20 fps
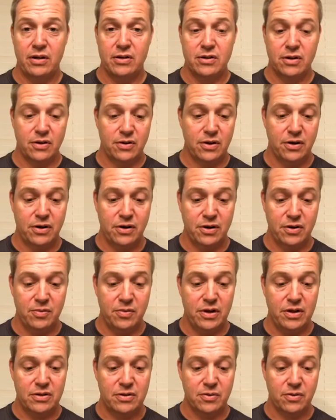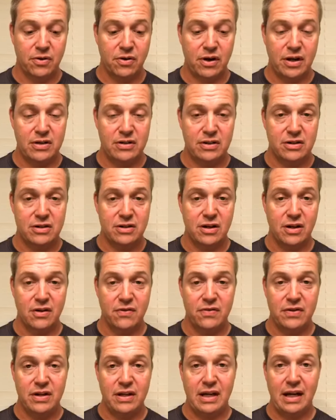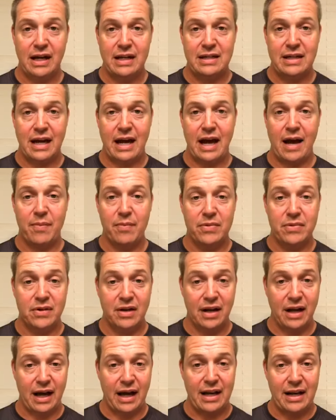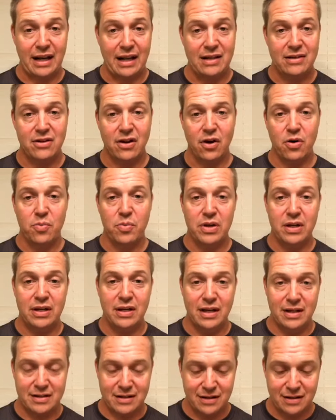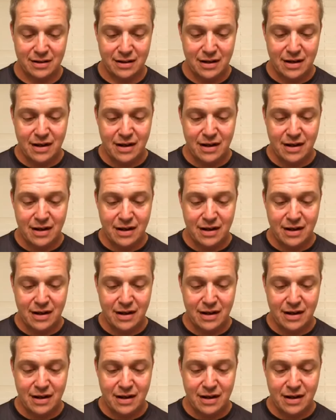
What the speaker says: So there could be some crazy stuff yet to happen tonight. Let's hope it doesn't.